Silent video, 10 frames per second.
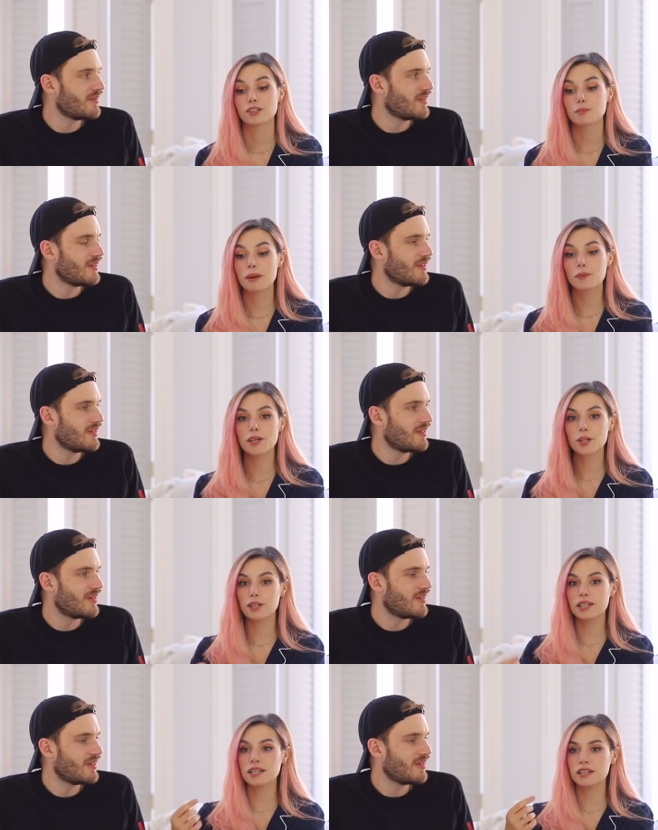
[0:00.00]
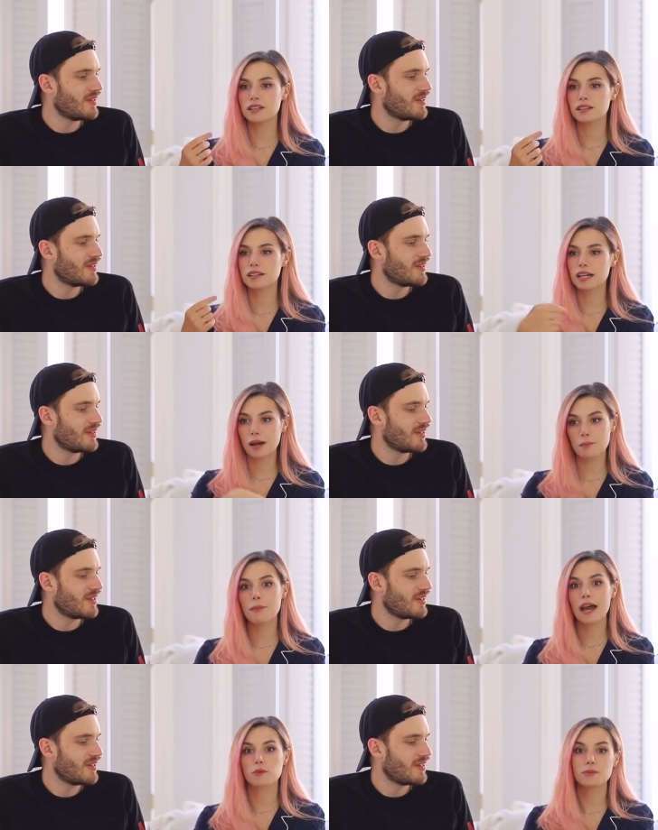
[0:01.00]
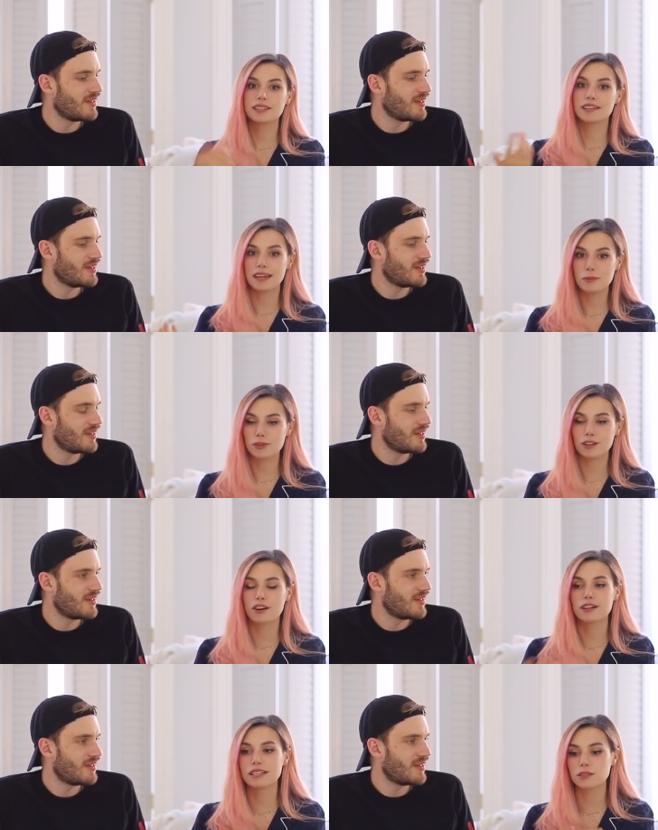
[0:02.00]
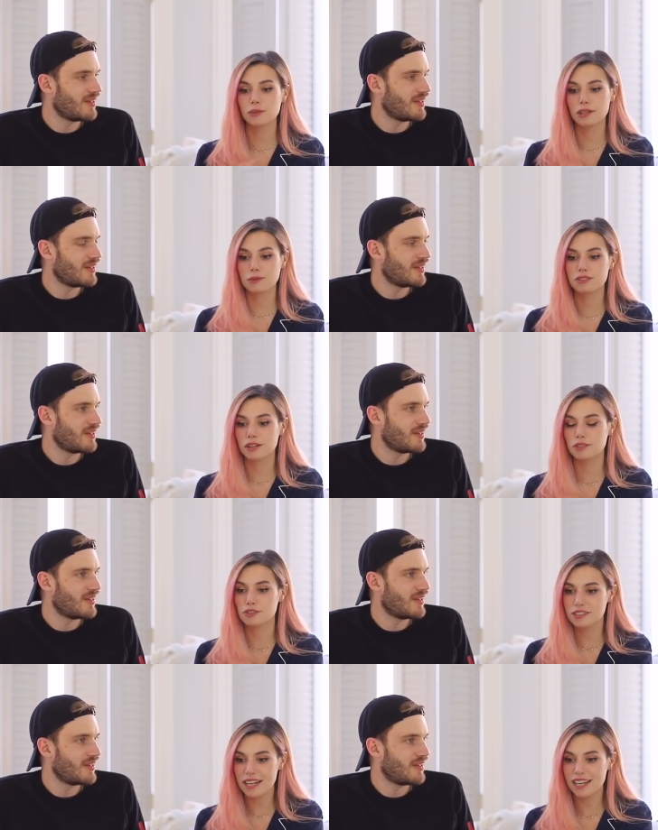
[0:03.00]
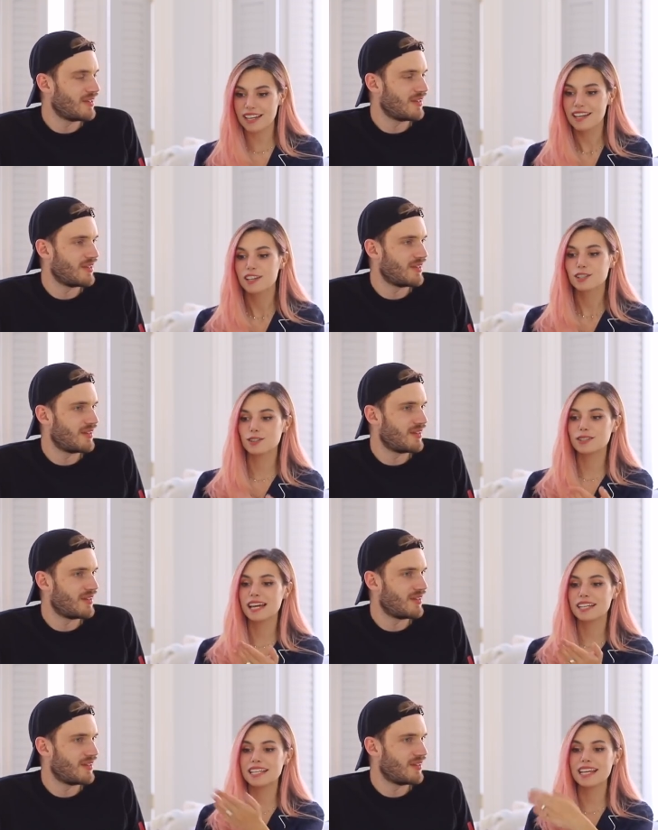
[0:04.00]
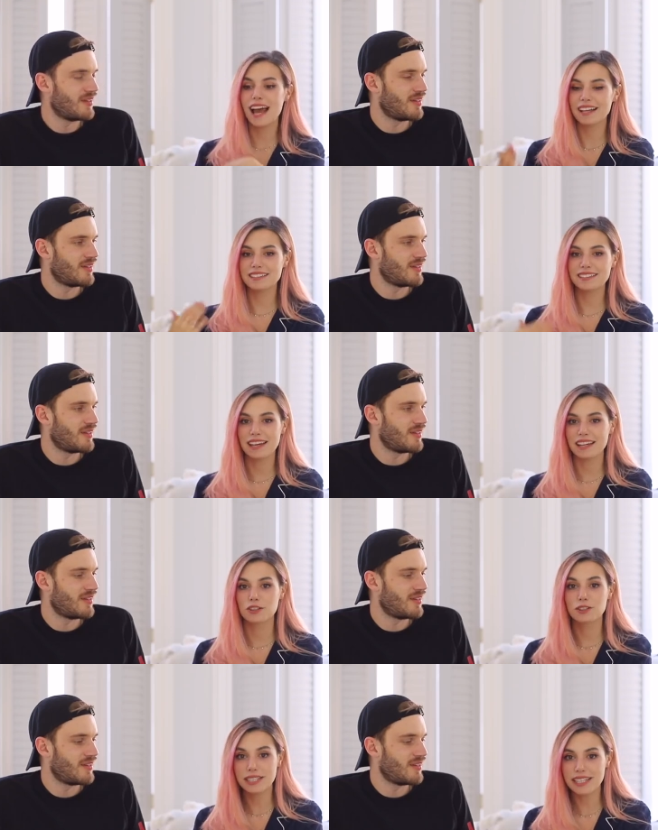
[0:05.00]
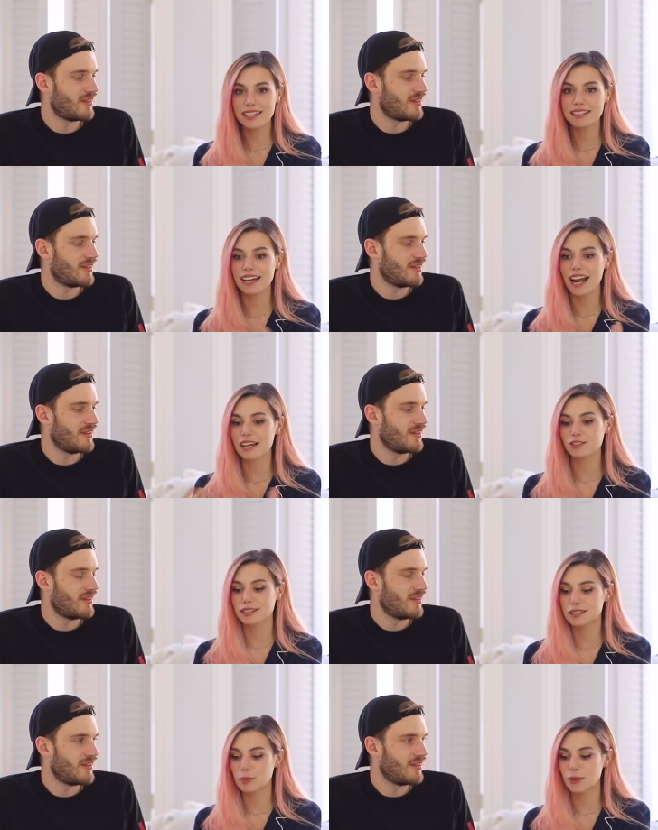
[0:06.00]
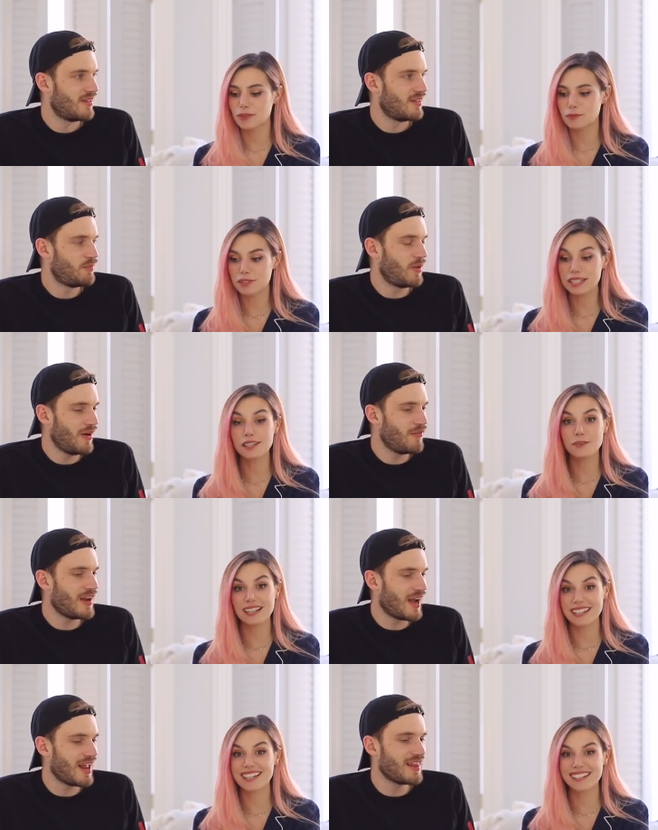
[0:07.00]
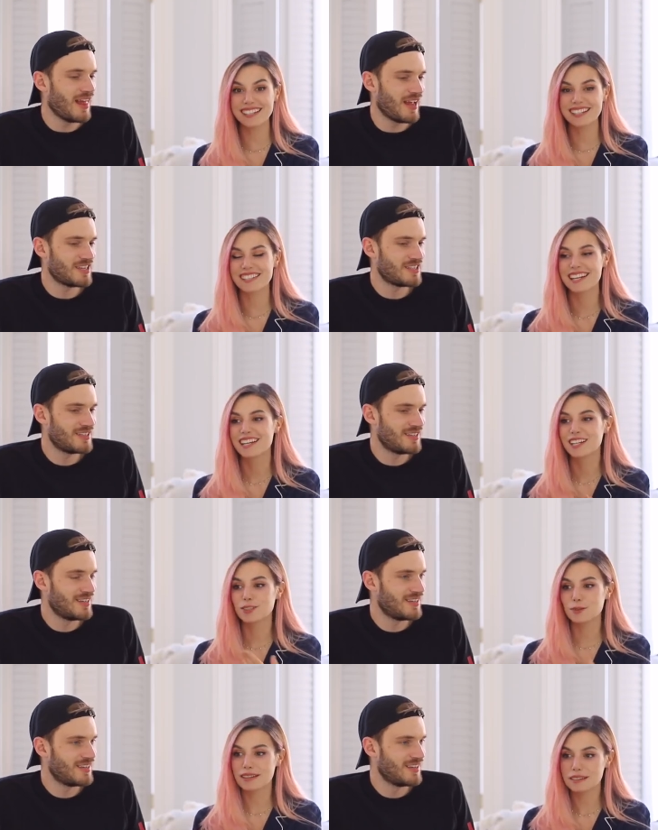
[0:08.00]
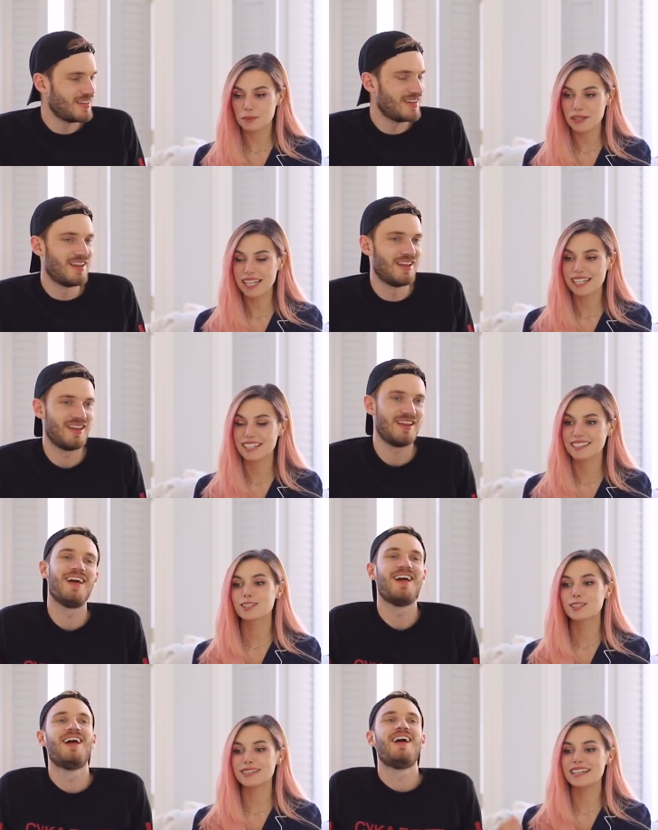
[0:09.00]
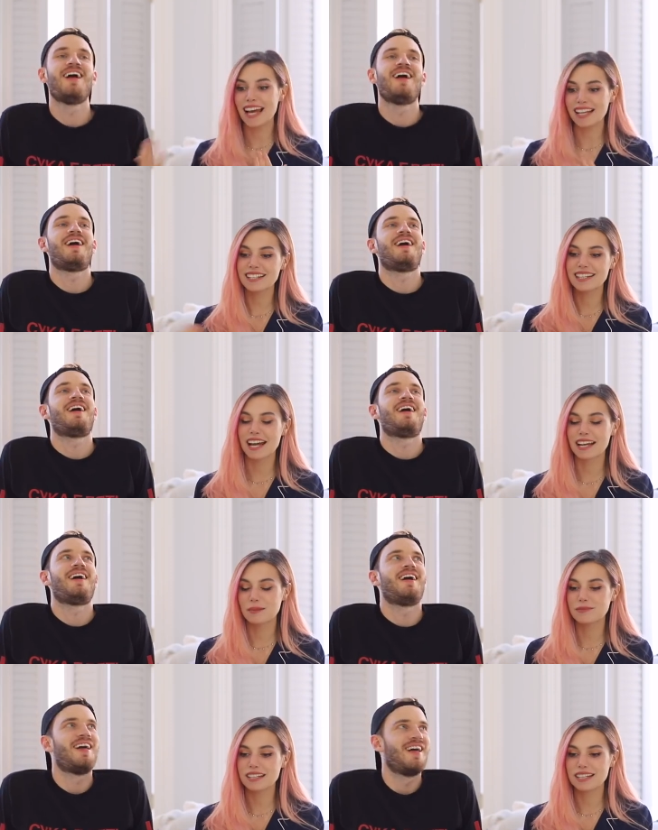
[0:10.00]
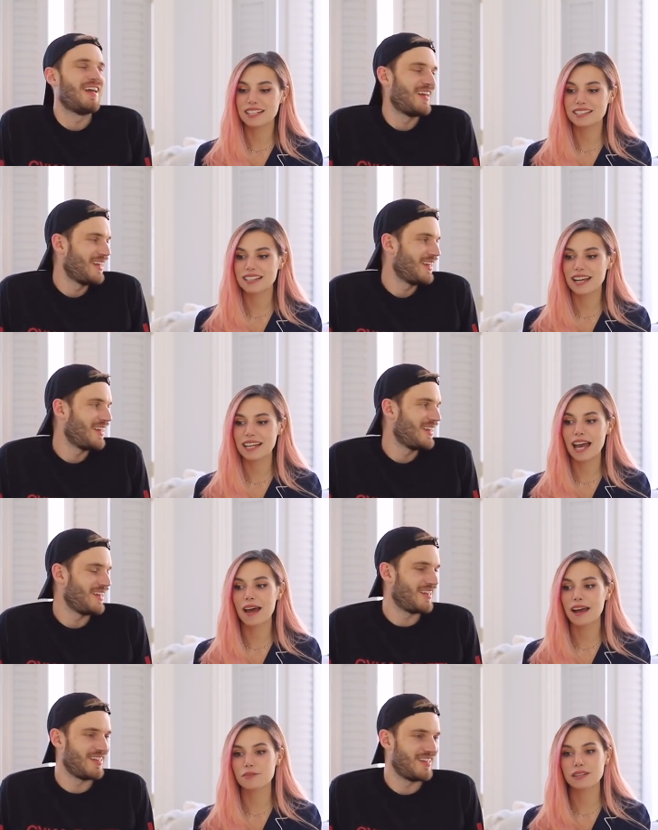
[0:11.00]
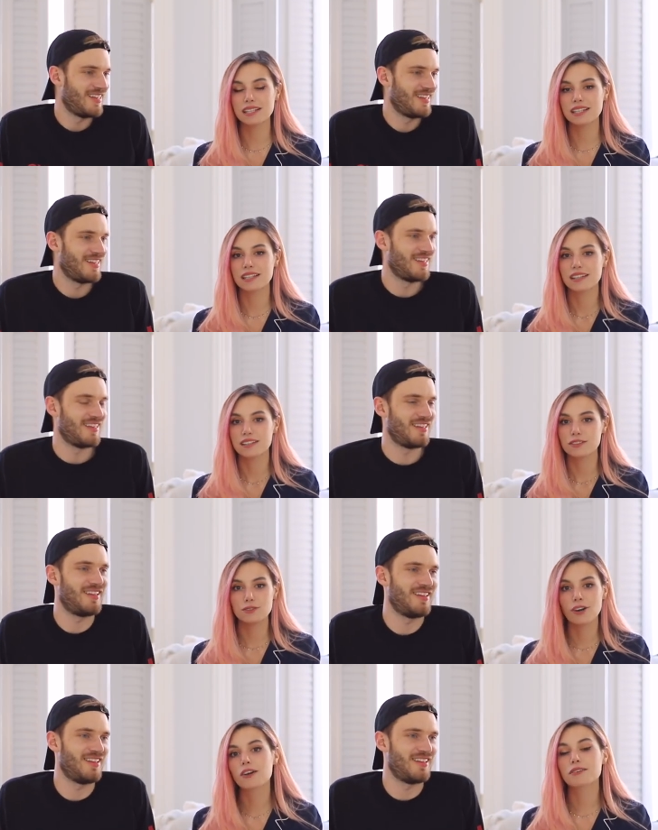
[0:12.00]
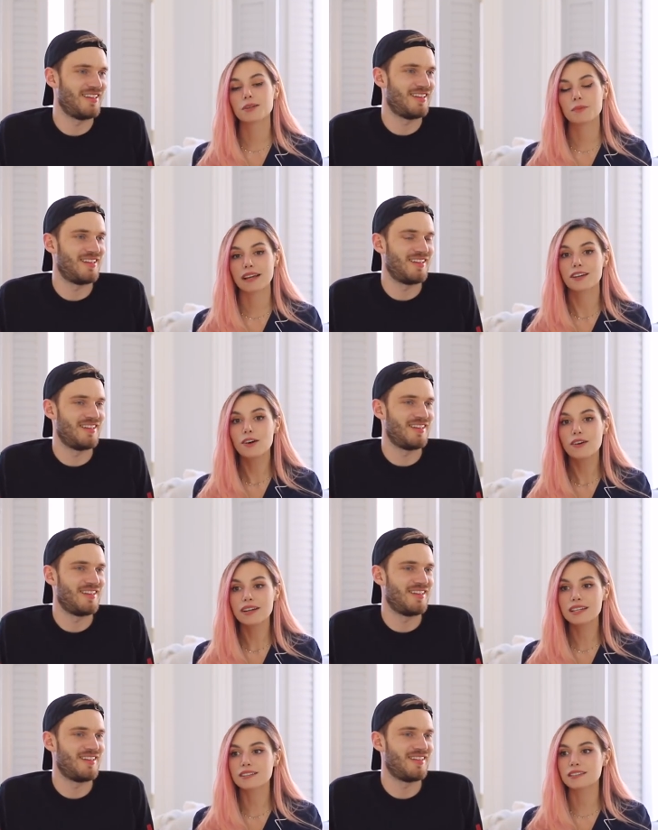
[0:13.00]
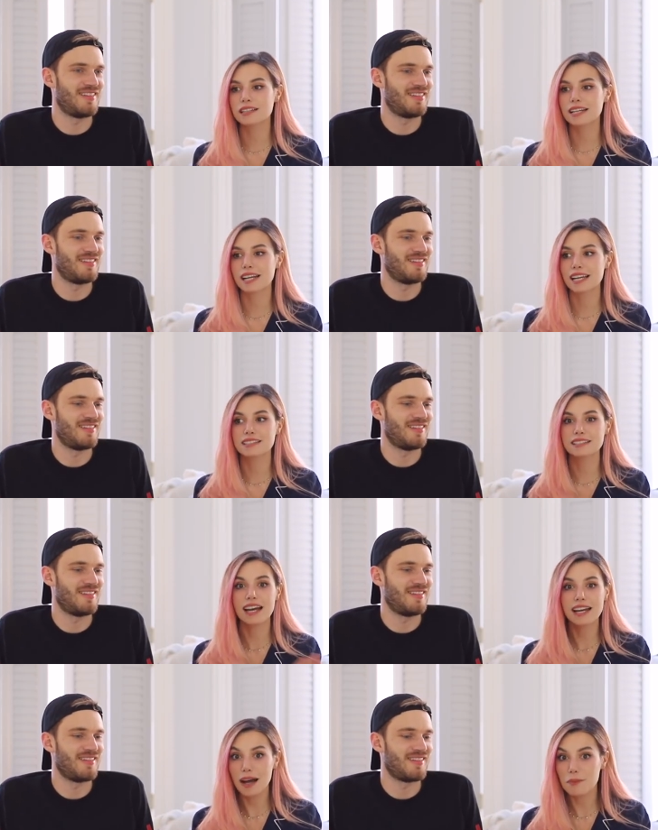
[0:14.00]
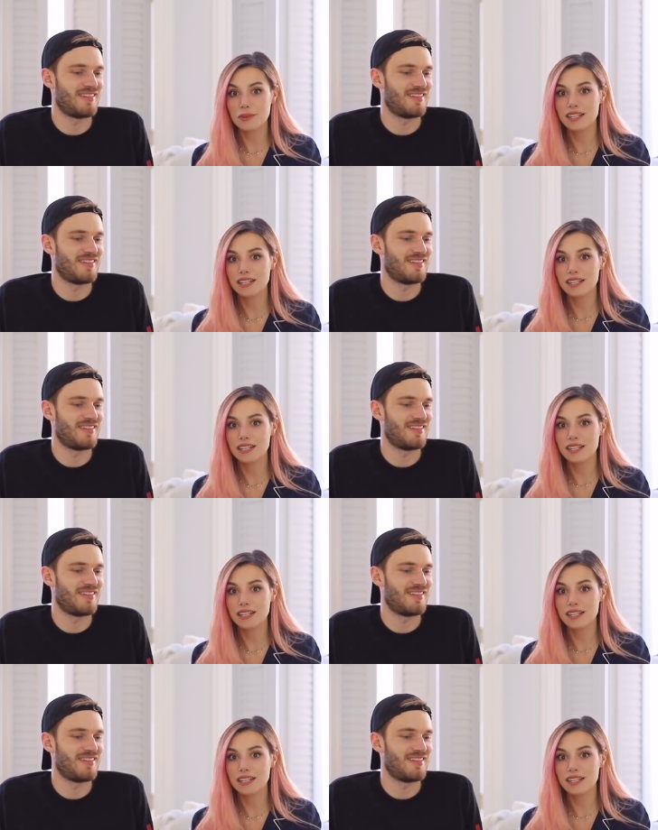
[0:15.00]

Speaker 1: sure. But we couldn't come back with the cable car. That's what he was trying to say. So then he asked like a colleague that actually spoke really perfect English, English to explain us. So the other guy comes in and he's like, yeah, I really do not recommend going because you're gonna get stuck up